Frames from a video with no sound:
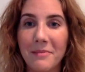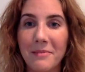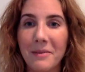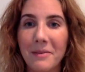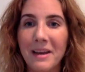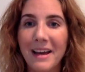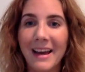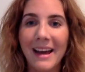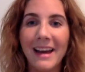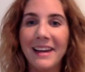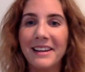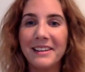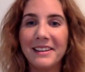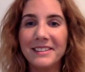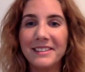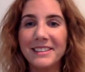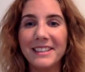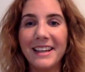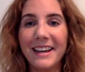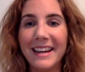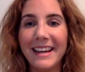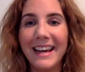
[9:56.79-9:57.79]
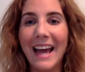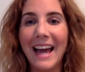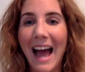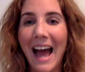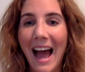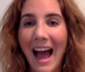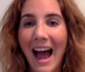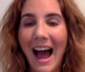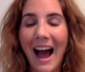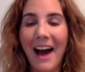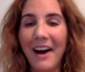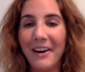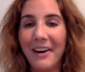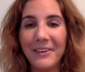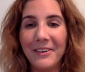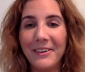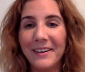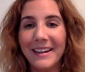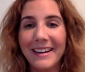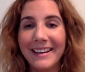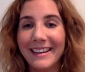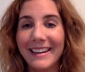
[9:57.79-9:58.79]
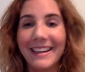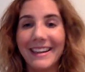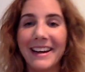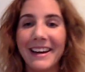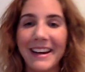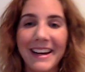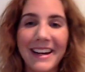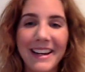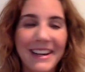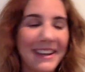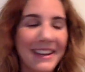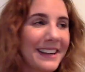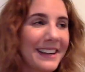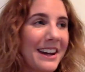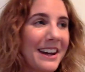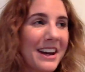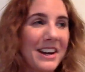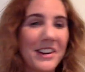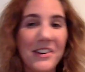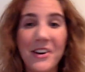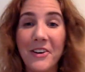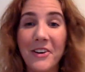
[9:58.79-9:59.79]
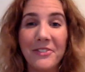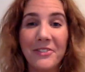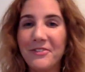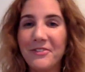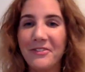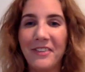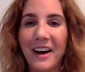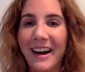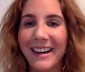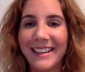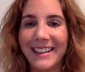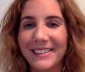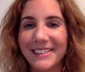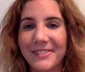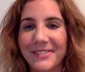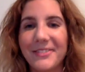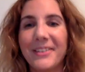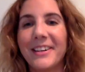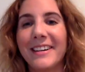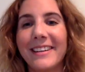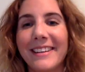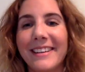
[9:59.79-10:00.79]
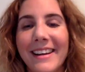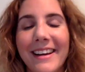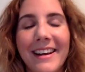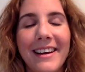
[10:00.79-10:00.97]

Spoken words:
And I was like, how can I not find one?